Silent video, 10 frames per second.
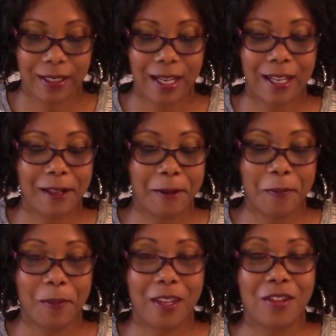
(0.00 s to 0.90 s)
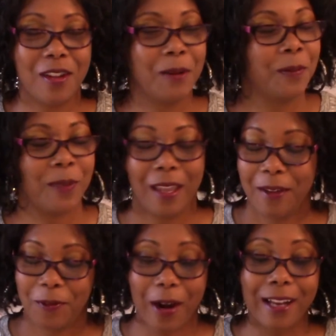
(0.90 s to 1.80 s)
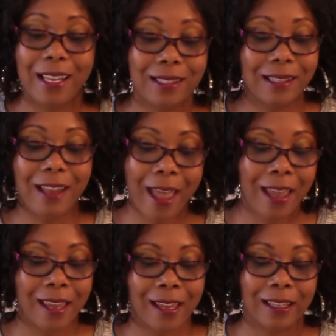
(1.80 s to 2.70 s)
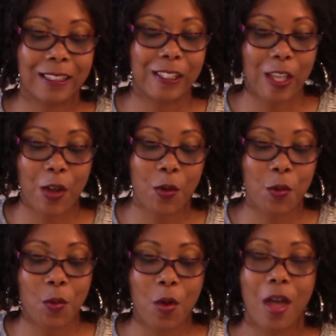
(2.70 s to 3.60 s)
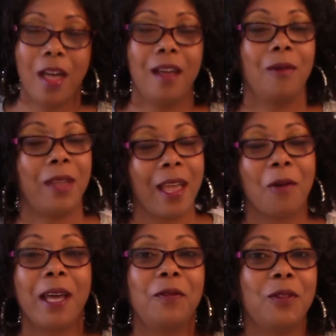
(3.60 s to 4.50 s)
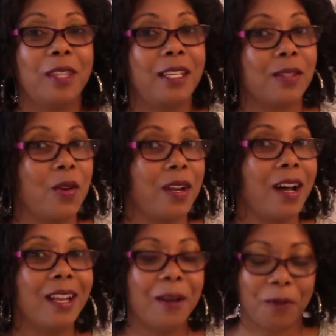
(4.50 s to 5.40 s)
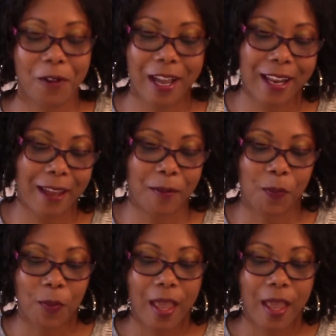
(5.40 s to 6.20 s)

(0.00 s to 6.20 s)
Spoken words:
And you know, Friday's the day, so we had quite a few things going on Friday.